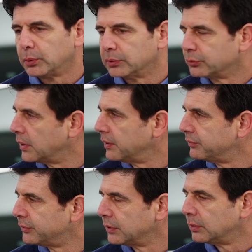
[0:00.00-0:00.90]
all-wheel
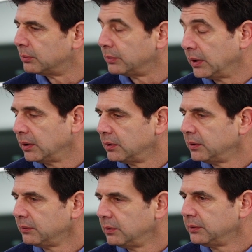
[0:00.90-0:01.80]
drive. So
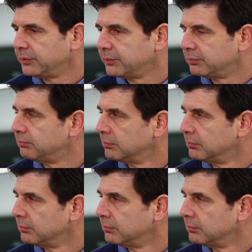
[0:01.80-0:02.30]
yeah, it's